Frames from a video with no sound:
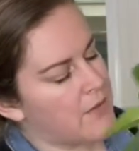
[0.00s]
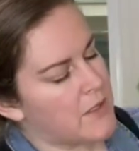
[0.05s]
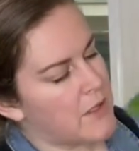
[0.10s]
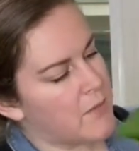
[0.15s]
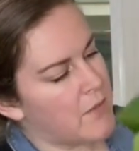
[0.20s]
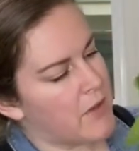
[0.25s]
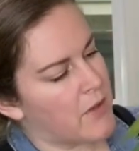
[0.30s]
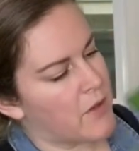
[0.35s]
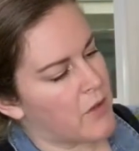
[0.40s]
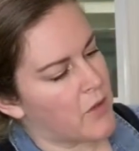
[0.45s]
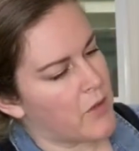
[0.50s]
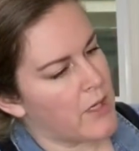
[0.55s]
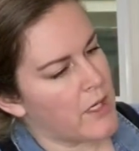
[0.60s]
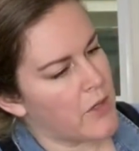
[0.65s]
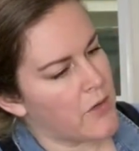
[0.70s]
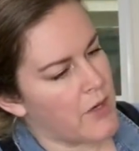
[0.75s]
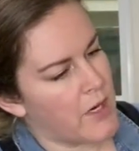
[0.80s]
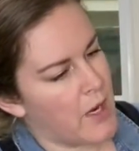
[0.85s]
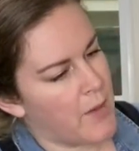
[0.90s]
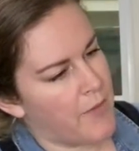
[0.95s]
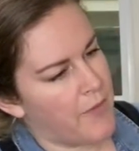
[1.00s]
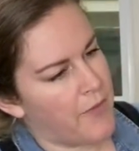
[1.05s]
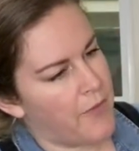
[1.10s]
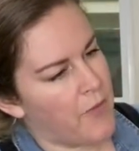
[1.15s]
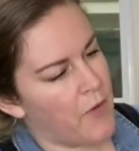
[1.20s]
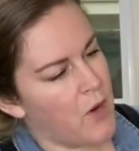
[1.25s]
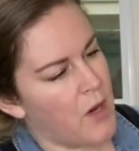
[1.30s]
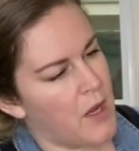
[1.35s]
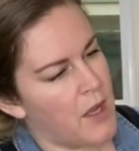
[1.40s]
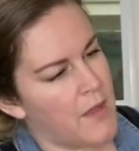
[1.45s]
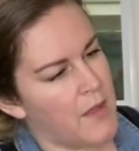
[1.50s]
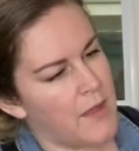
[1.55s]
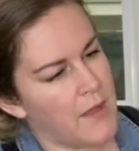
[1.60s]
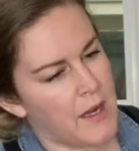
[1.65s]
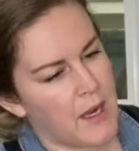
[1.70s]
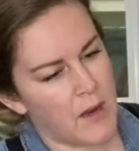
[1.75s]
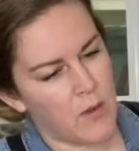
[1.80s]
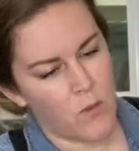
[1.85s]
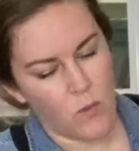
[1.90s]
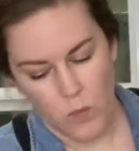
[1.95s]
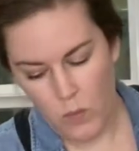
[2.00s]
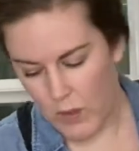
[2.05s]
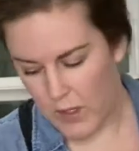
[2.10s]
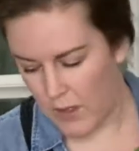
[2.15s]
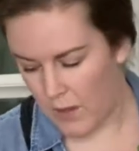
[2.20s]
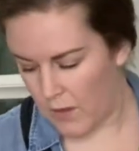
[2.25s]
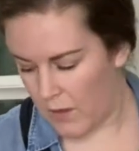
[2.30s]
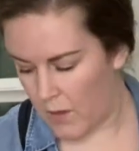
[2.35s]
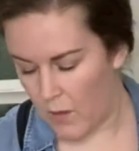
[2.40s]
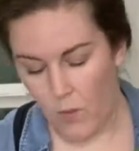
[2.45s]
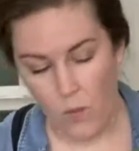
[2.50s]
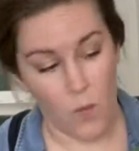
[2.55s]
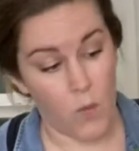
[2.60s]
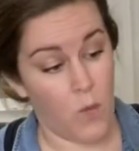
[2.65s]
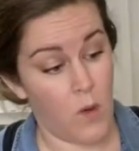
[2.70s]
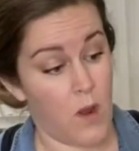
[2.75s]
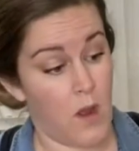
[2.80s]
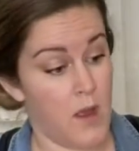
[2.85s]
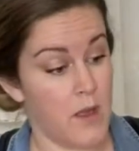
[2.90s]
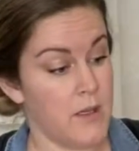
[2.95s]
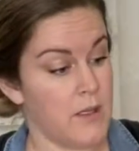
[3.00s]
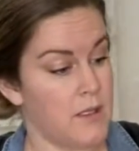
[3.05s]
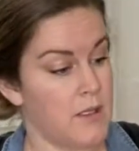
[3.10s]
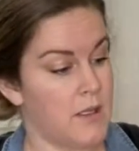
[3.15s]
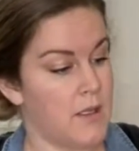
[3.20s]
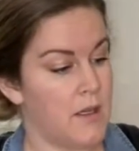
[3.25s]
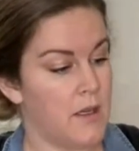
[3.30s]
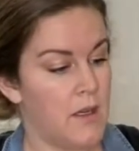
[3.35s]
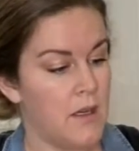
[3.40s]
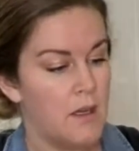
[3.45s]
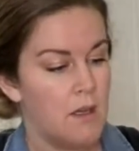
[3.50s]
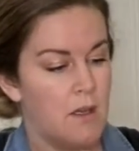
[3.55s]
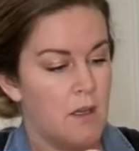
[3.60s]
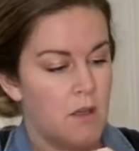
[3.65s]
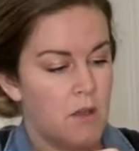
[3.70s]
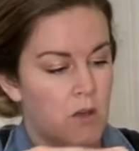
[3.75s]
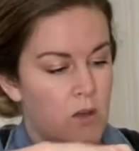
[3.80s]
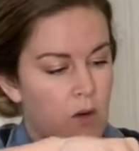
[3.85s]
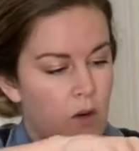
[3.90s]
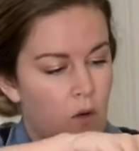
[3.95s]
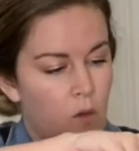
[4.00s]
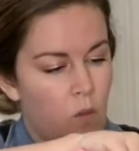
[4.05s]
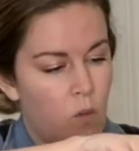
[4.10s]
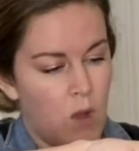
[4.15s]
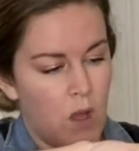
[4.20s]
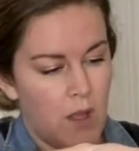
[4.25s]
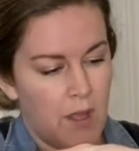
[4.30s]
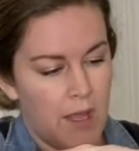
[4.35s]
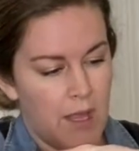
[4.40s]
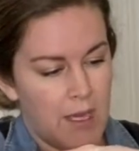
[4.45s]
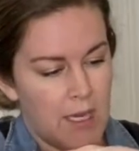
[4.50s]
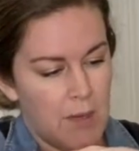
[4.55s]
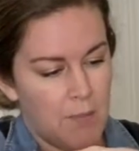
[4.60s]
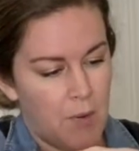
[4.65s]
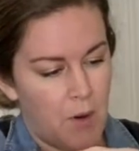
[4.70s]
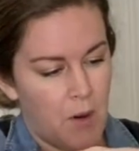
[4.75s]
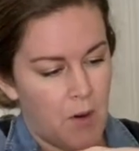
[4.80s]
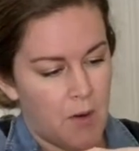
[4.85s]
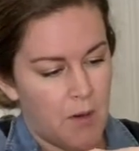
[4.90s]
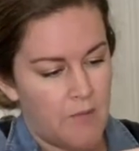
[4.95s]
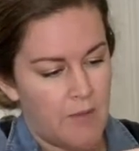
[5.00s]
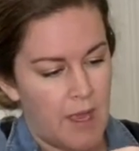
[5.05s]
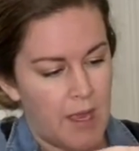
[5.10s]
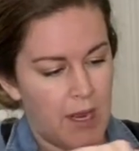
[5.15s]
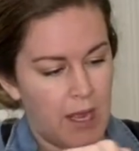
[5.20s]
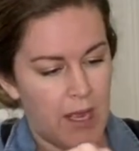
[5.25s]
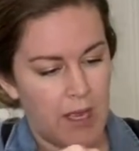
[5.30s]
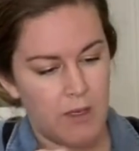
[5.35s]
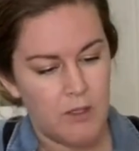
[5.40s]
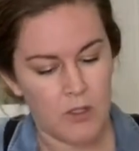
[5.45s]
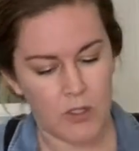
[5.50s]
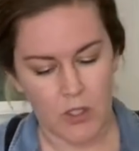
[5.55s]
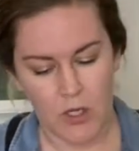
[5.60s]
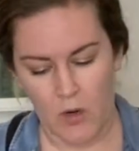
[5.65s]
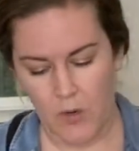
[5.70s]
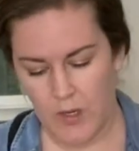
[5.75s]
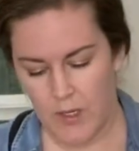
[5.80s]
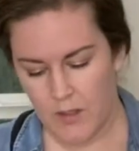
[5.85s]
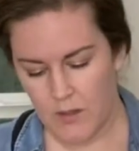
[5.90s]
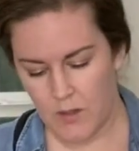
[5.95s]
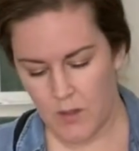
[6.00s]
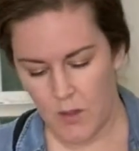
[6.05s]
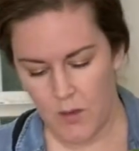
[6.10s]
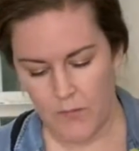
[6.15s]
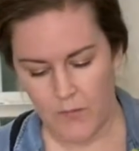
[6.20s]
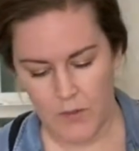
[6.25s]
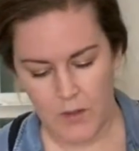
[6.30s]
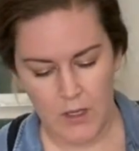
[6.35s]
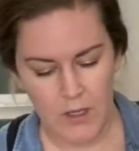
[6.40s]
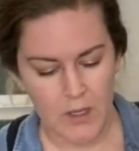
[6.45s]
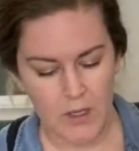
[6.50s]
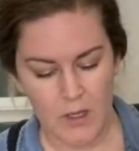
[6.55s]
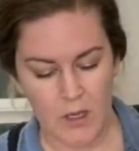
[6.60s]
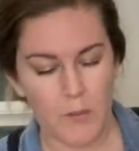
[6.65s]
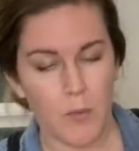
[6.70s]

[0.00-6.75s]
some of the greenery up front that I will want. You don't want any part of that egg showing, so if at any